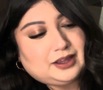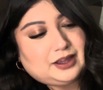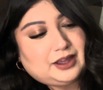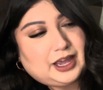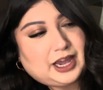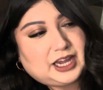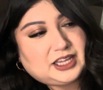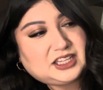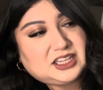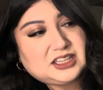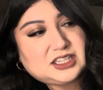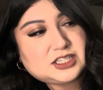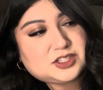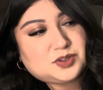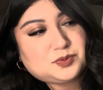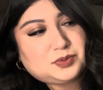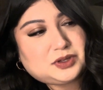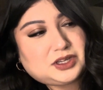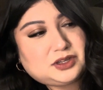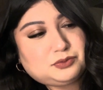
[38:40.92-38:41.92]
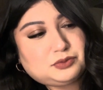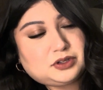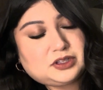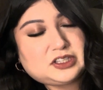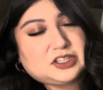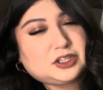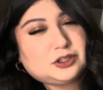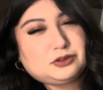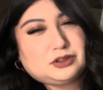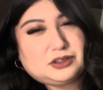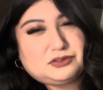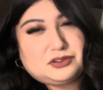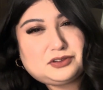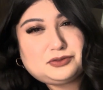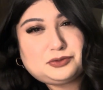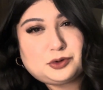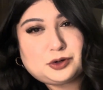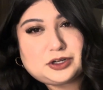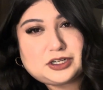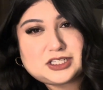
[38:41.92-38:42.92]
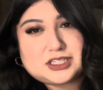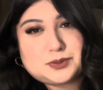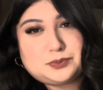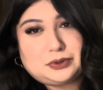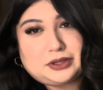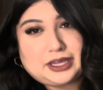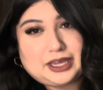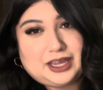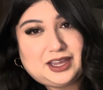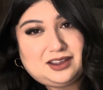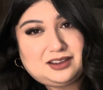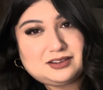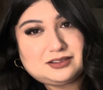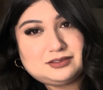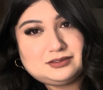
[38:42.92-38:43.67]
I think this would be really cute even for display.